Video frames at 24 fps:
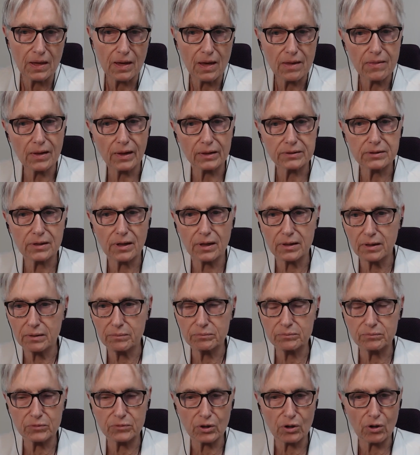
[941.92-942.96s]
And then I tell them,
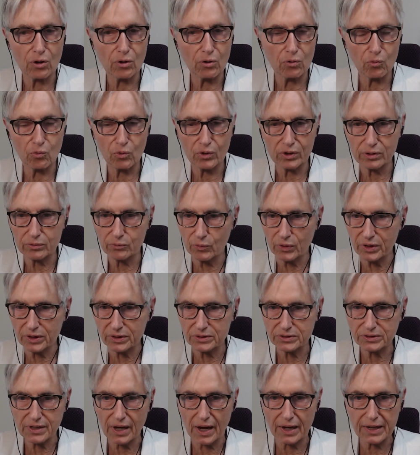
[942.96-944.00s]
we can
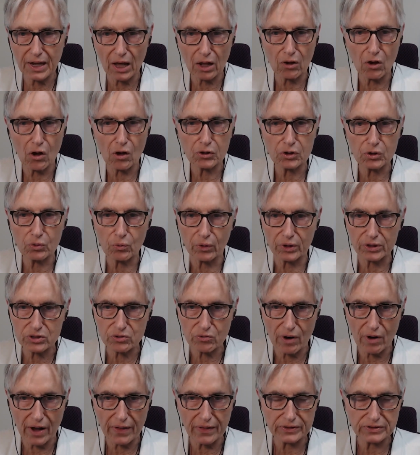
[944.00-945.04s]
decide how long you want to
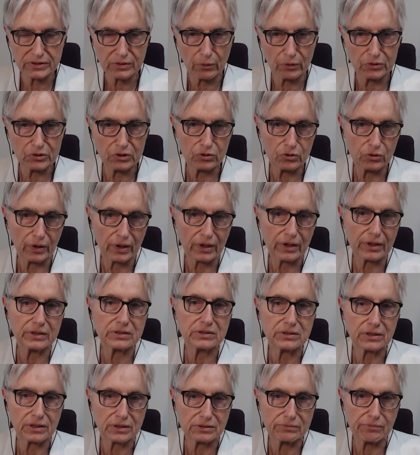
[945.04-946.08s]
try this. I want you to do at
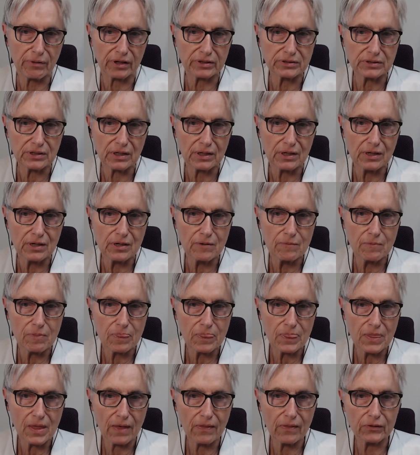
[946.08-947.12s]
least 6 months,
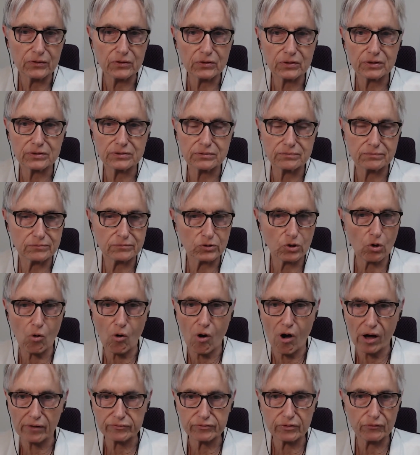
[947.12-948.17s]
and then you could go
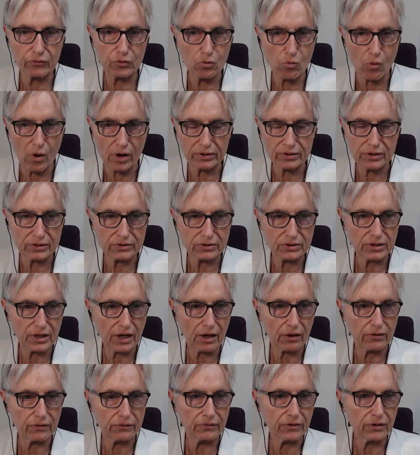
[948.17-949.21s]
off if you want and see
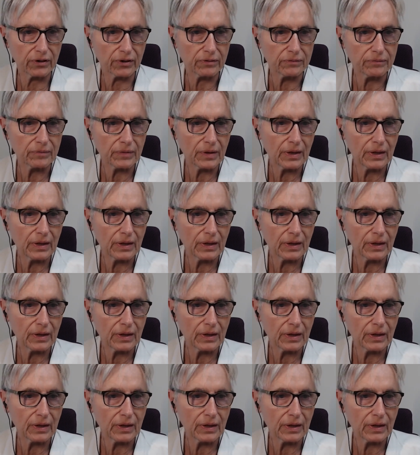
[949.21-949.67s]
how you feel.